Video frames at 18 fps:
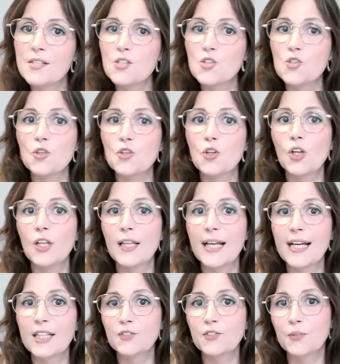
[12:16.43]
to
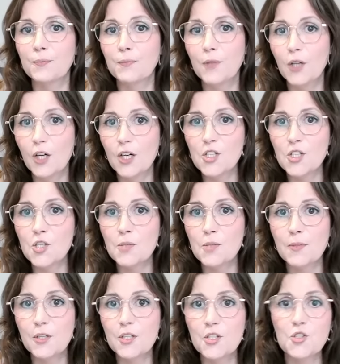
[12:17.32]
collect from customers,